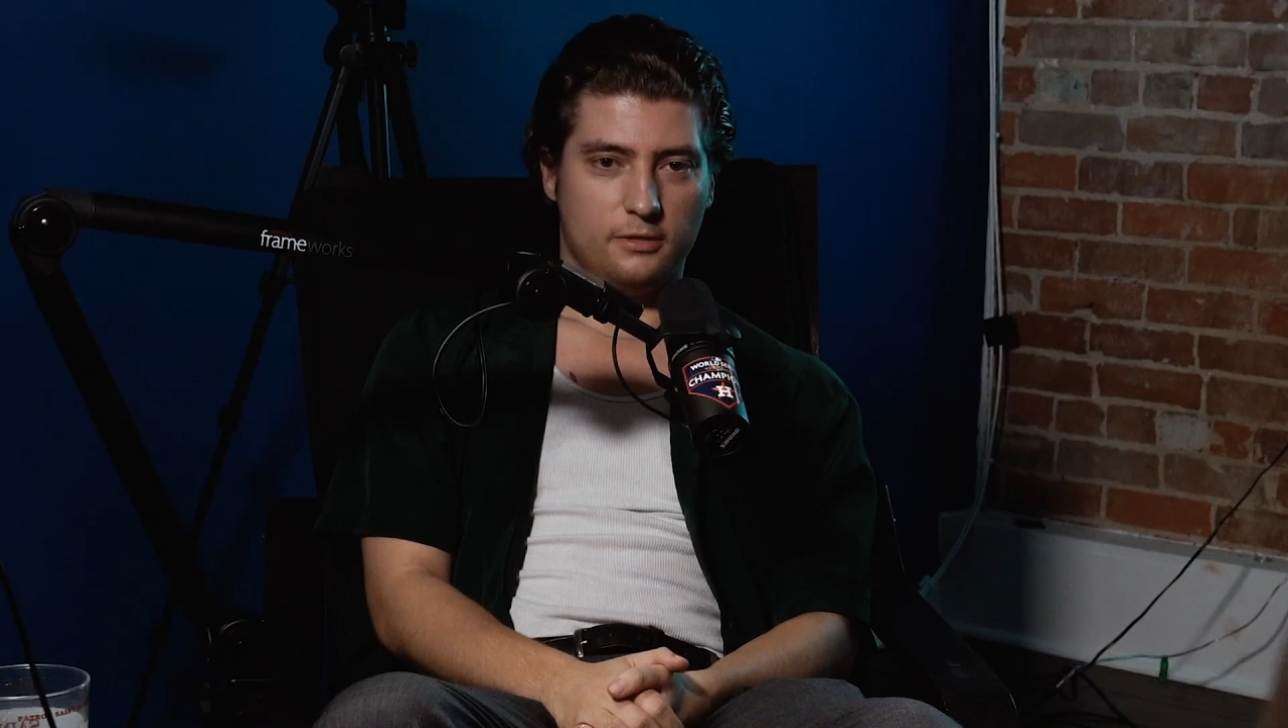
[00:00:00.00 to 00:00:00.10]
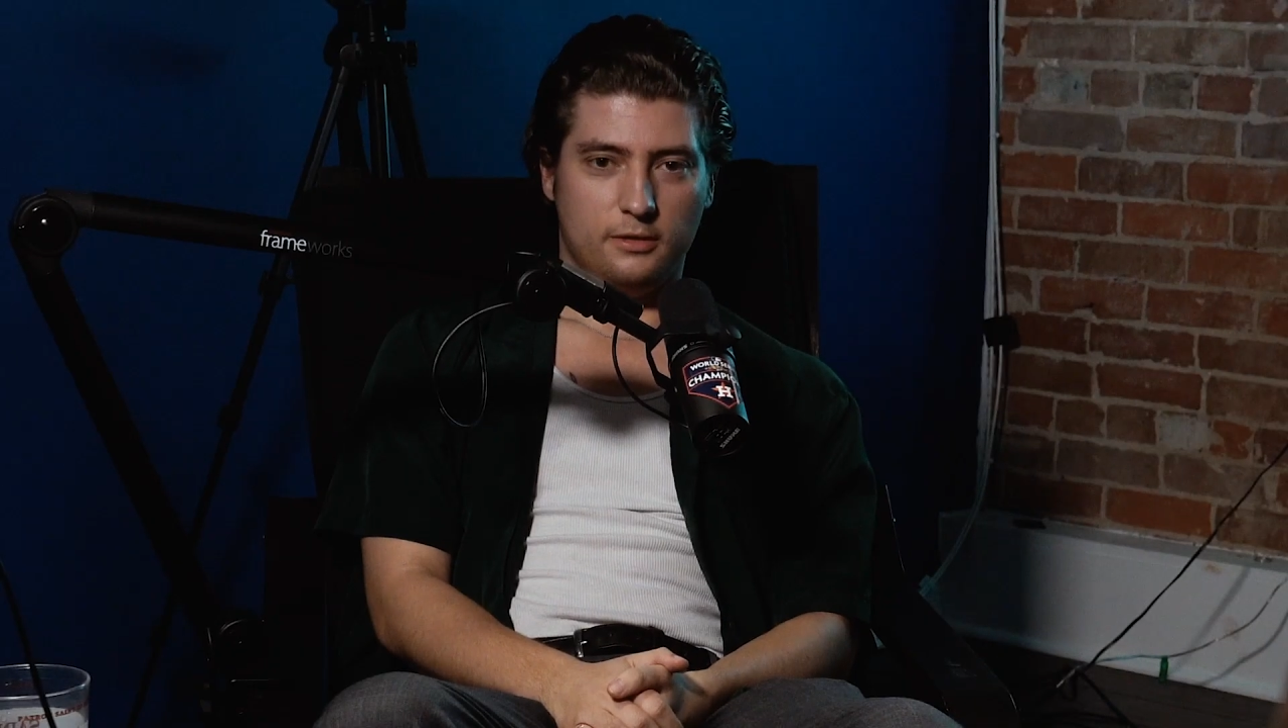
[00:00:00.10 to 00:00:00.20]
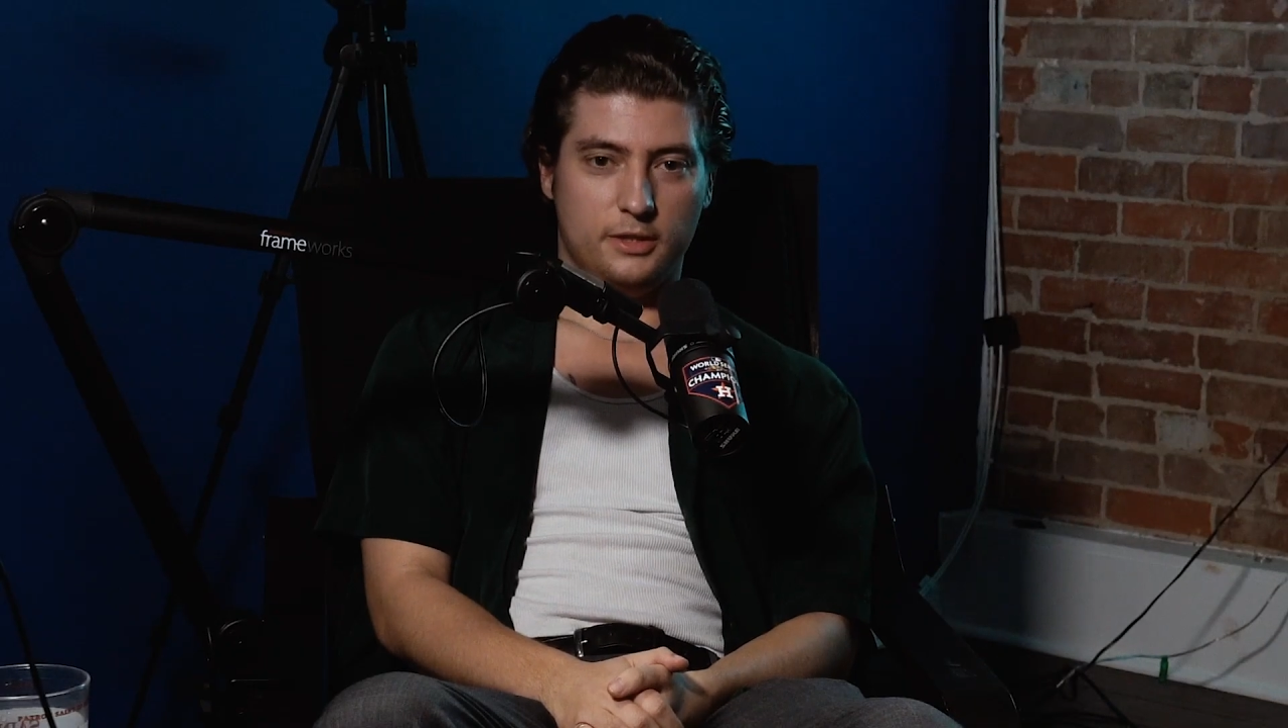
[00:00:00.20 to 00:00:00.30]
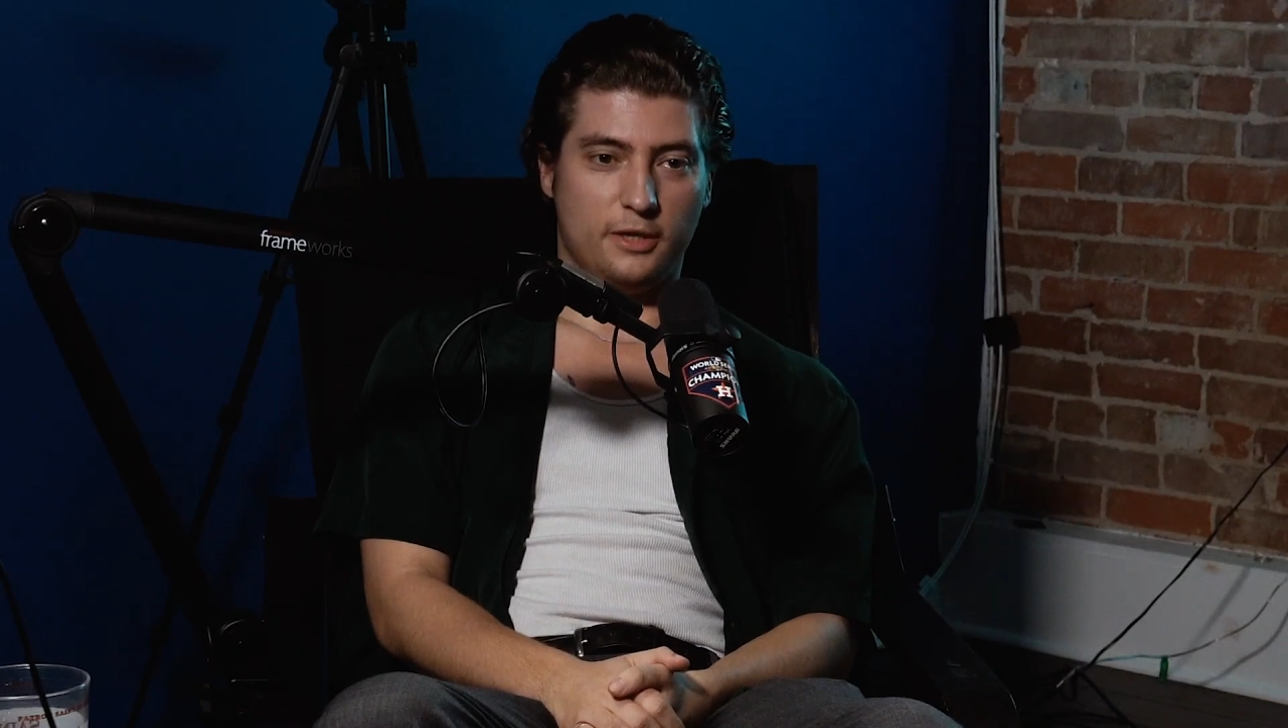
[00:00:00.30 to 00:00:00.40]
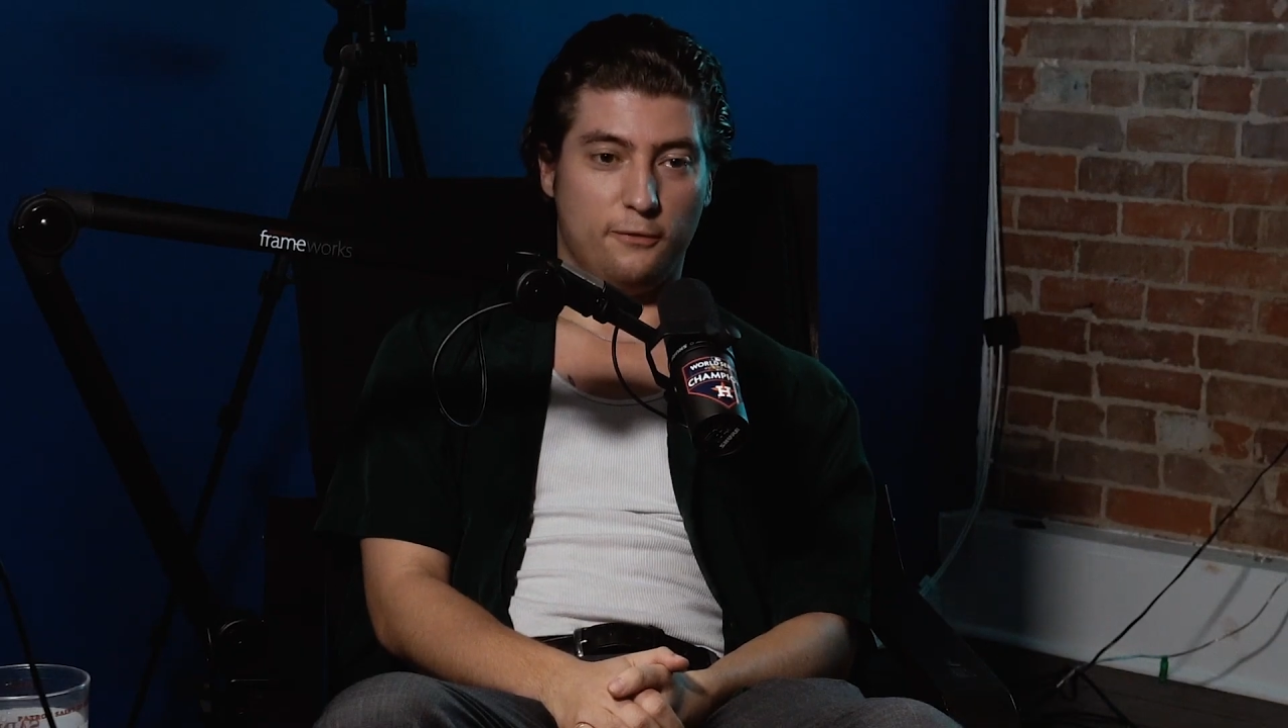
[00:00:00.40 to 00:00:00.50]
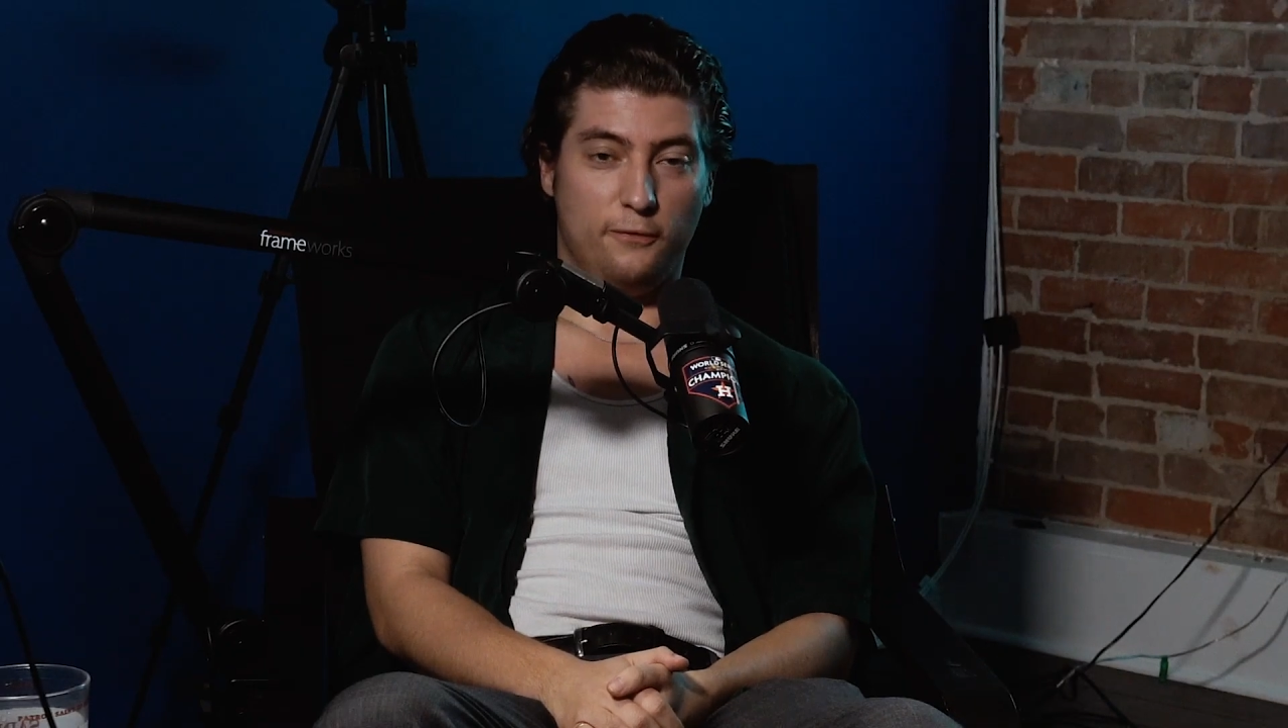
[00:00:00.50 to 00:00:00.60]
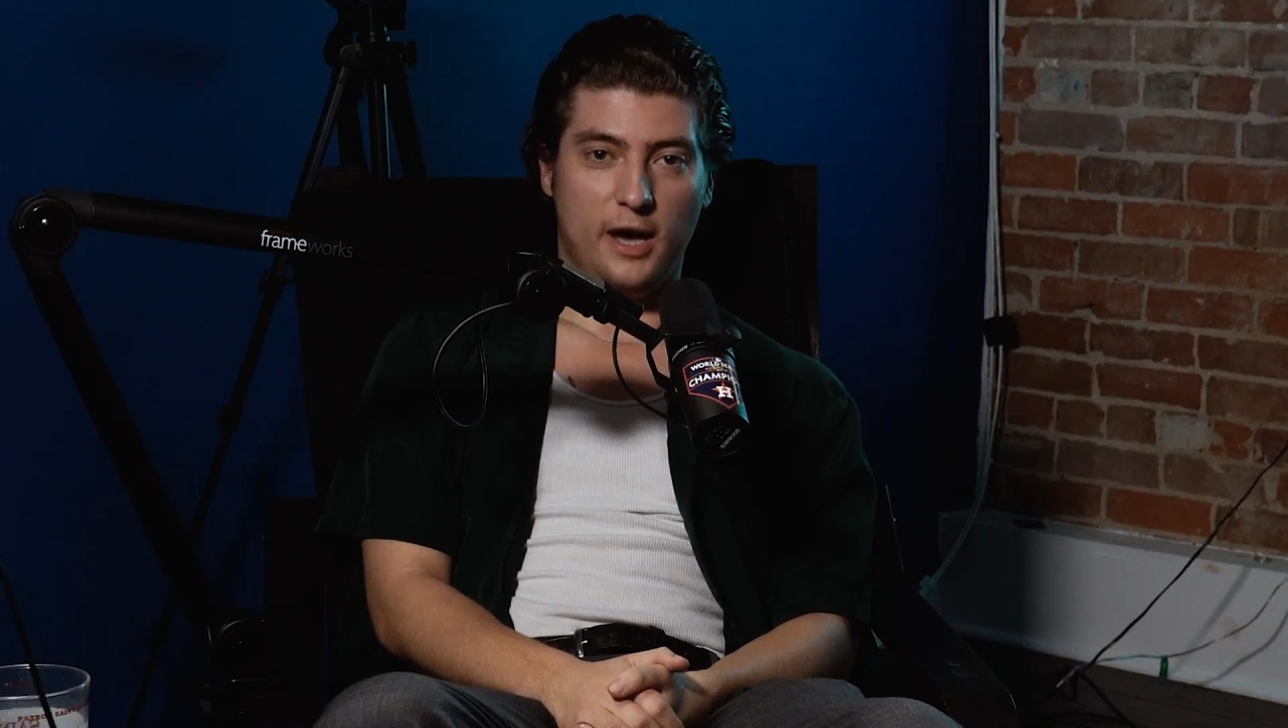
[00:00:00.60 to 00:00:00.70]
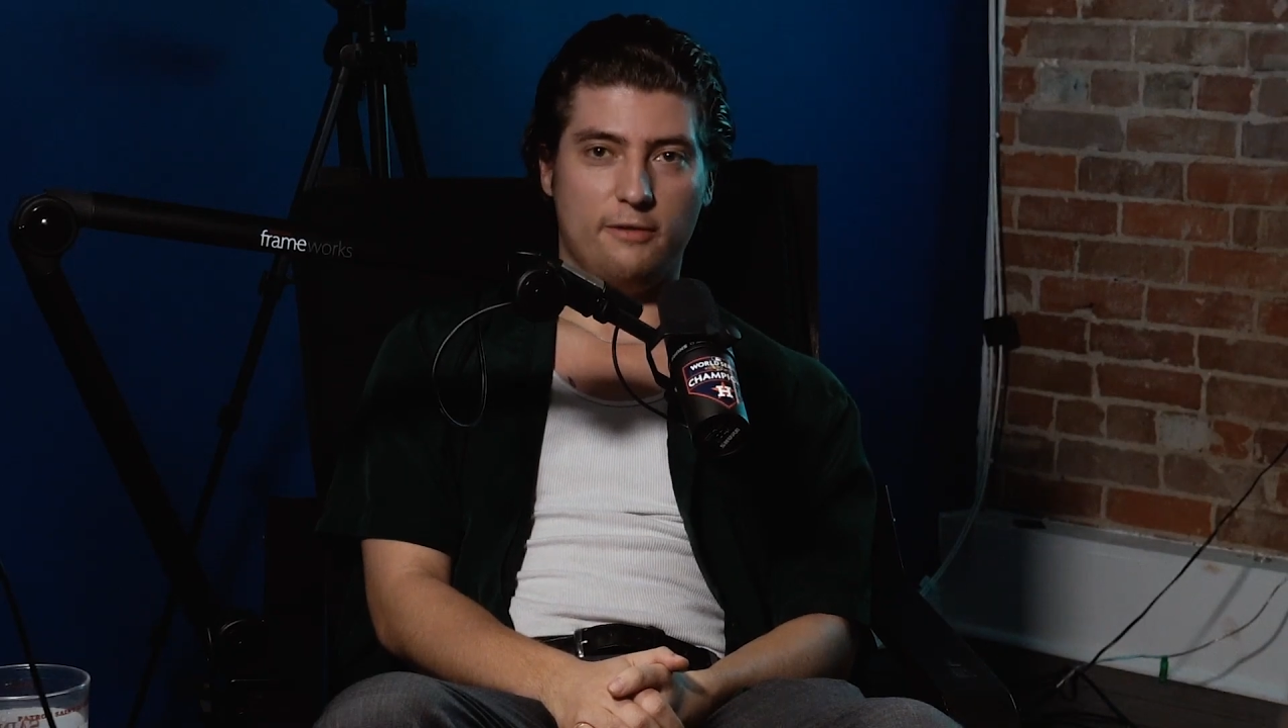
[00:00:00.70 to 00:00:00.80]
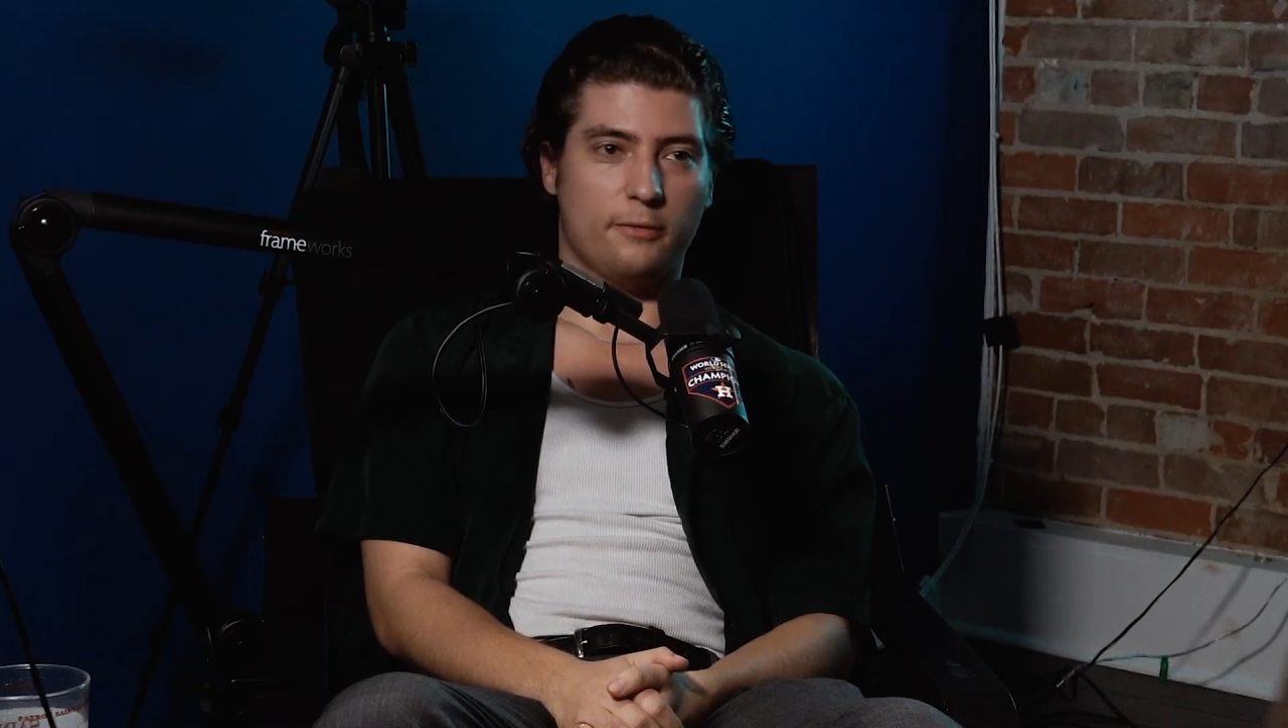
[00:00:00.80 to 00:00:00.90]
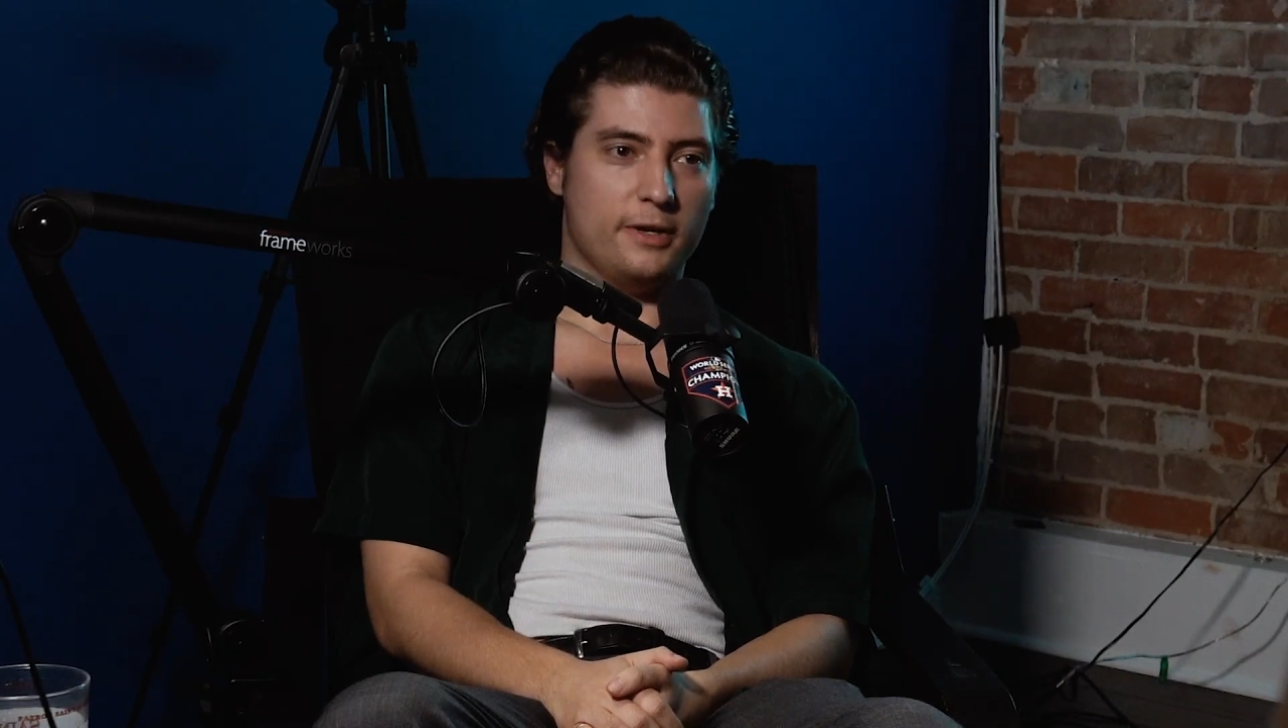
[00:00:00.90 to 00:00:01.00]
It's like a
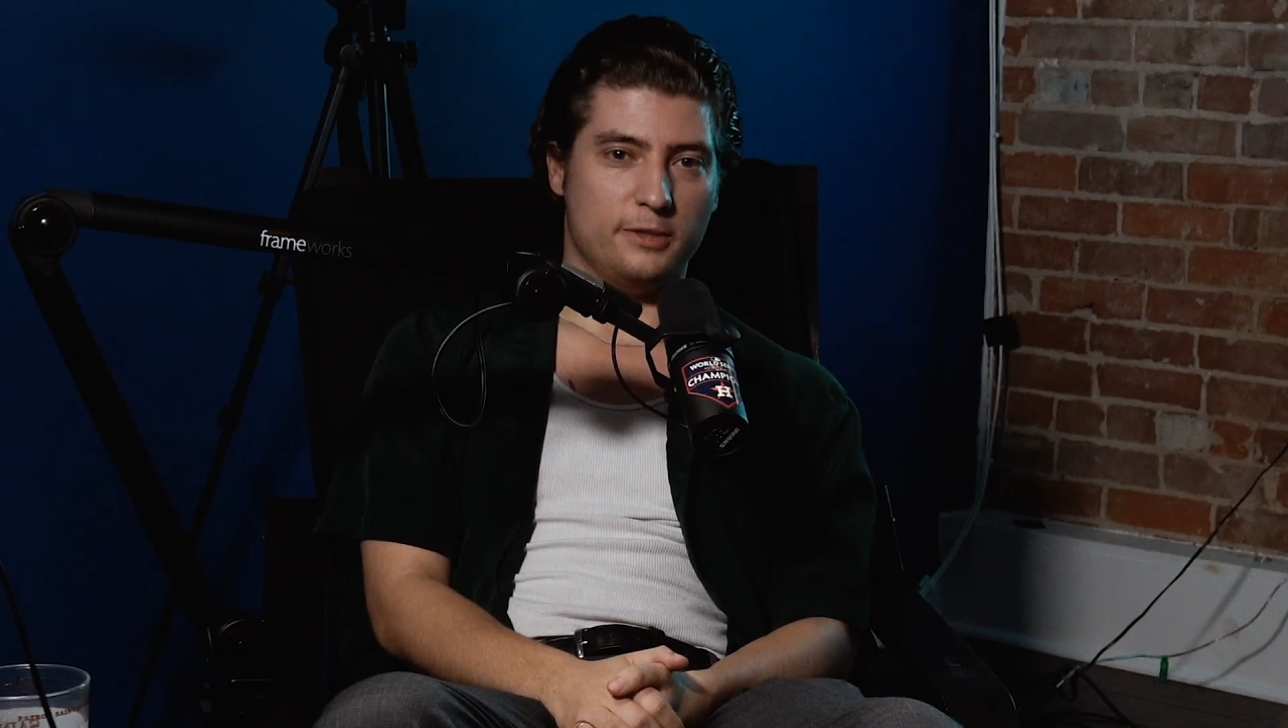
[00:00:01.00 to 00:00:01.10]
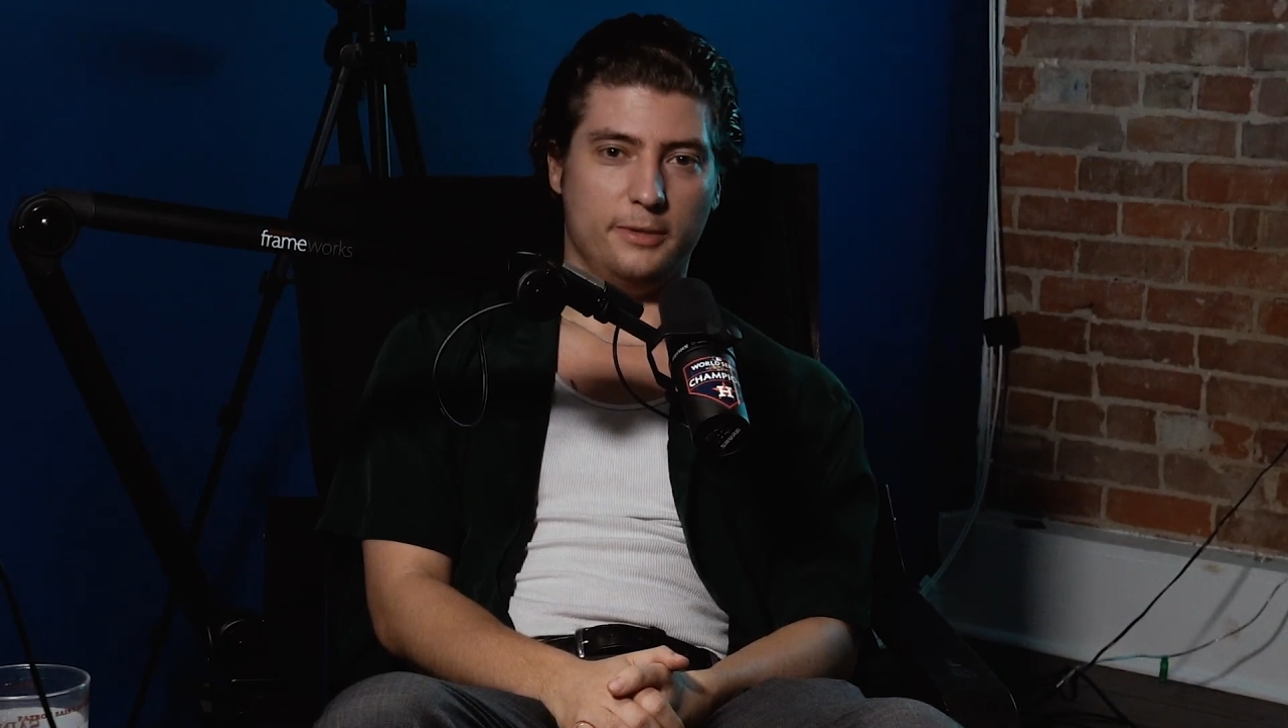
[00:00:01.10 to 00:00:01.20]
five of Rotten